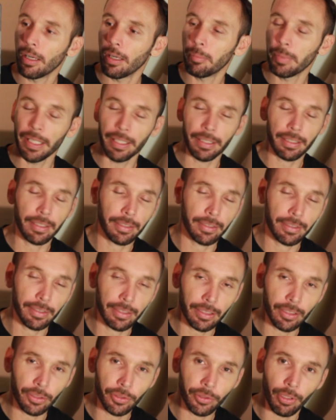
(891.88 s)
mean,
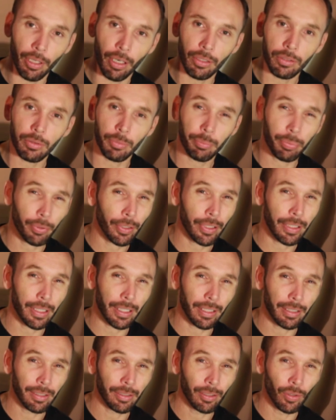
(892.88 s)
the controls were
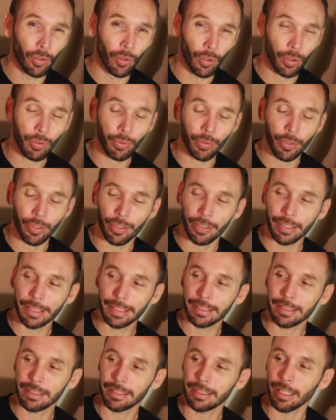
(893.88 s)
pretty awkward on
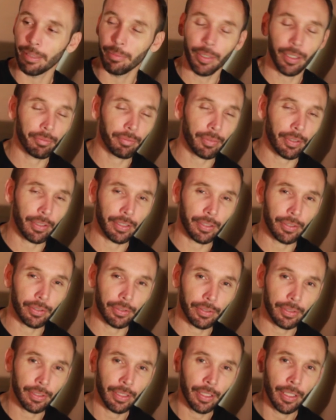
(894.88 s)
this. They weren't very
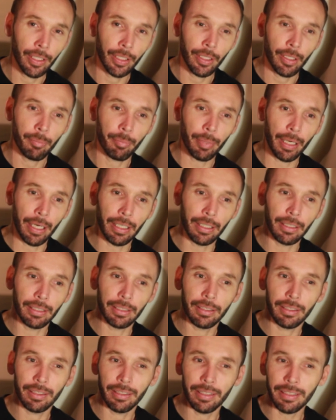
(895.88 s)
good. But
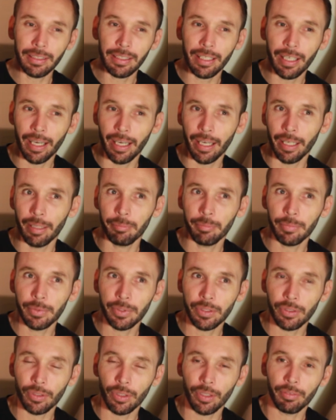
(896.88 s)
this game
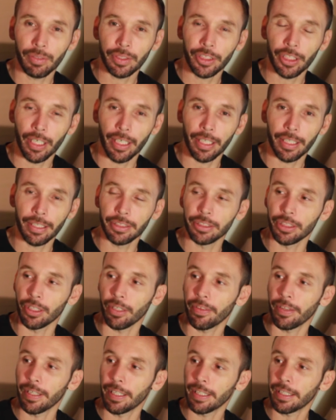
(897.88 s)
was sort of a change, I
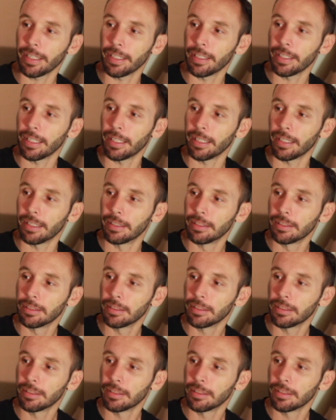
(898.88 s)
think, in... I